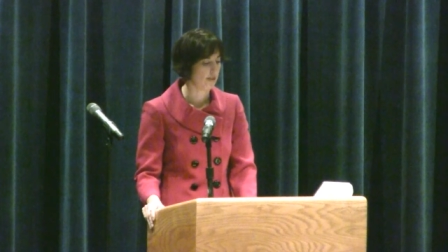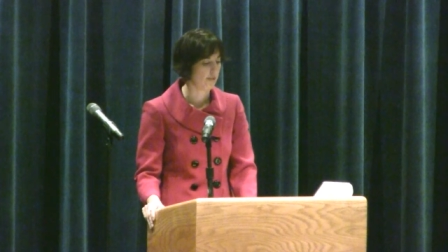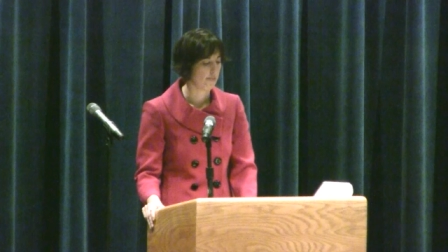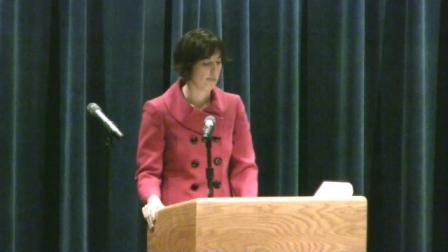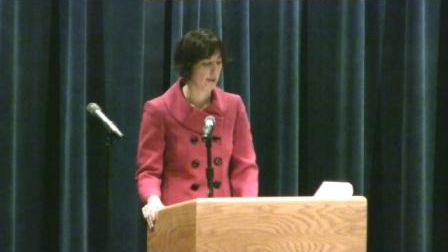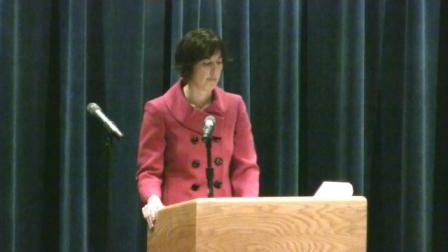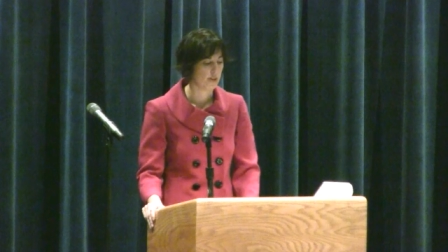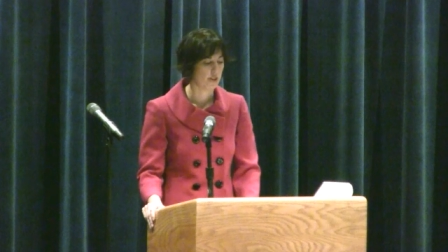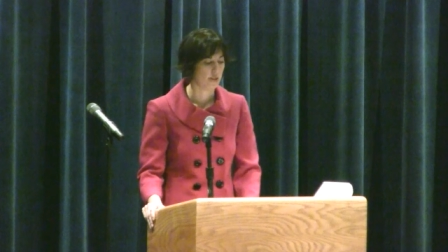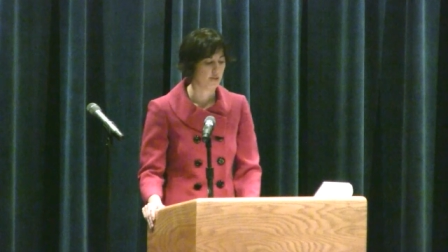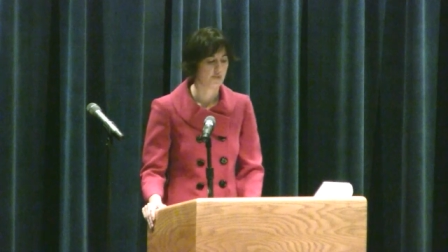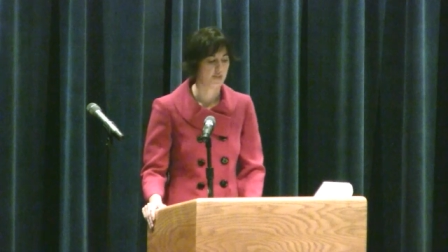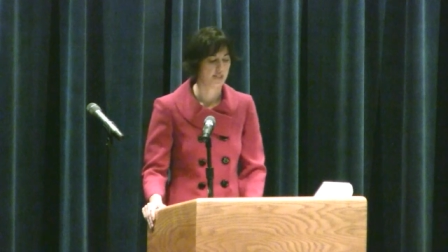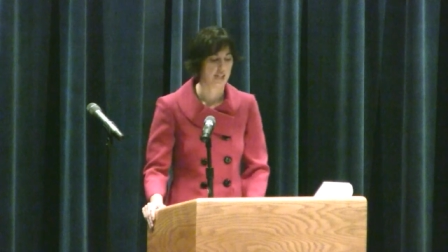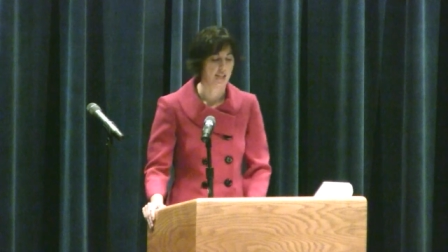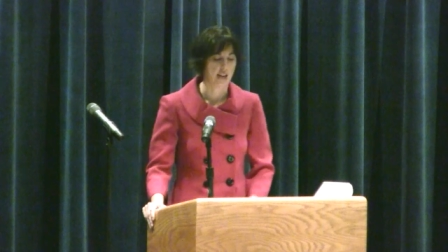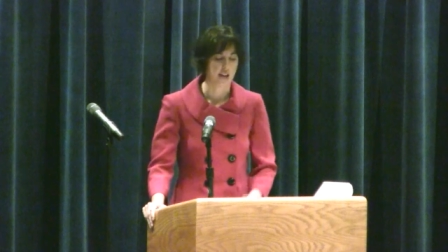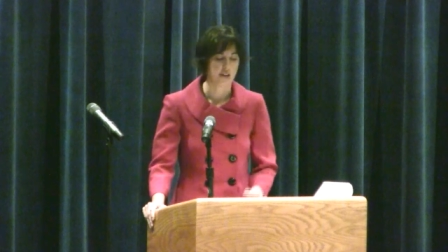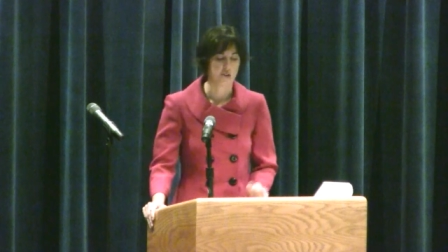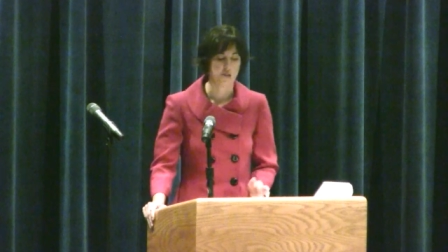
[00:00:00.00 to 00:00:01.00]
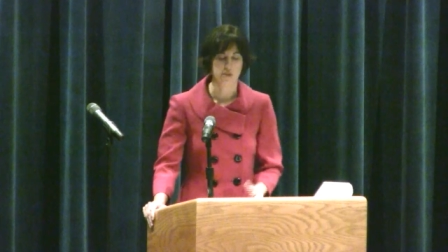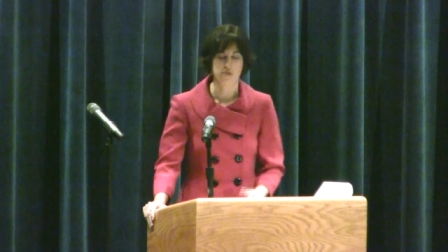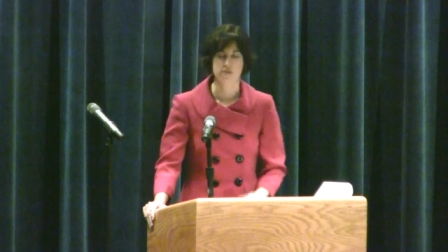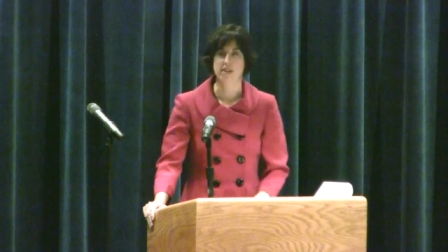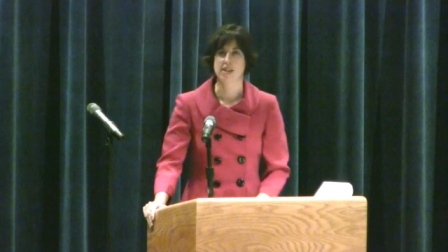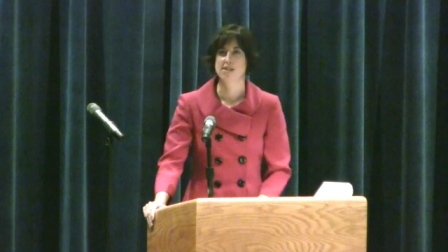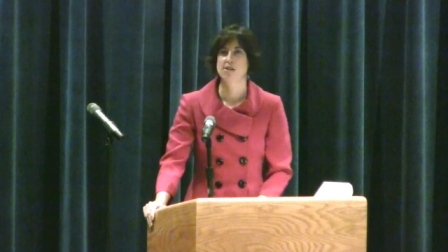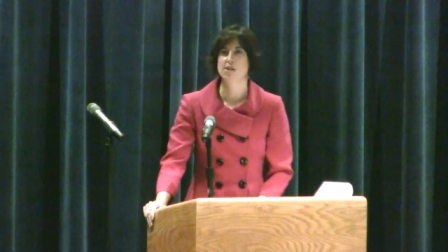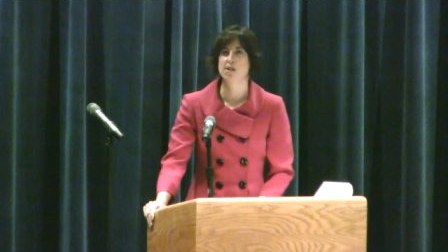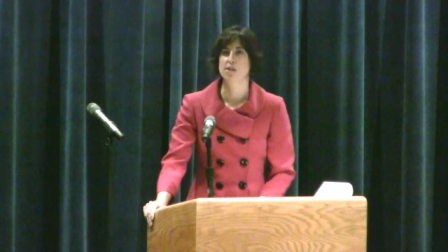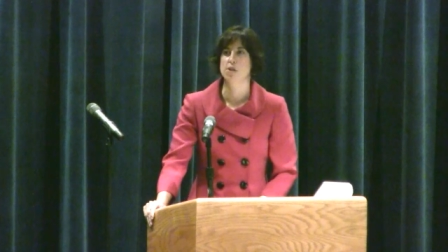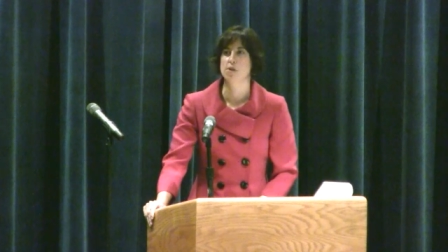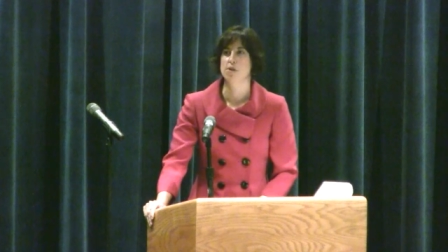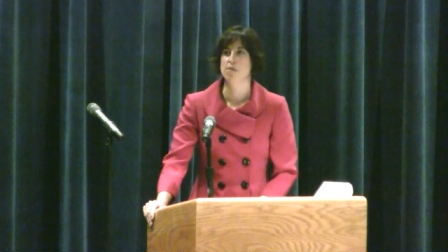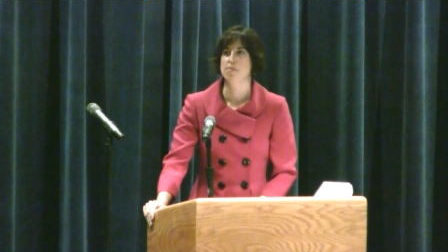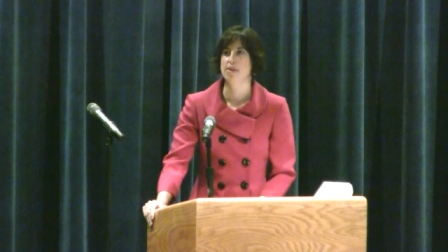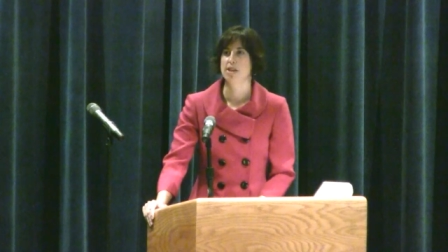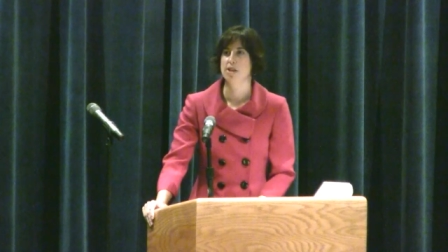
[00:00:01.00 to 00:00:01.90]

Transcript: And maybe you've seen it. I don't know if they still do it.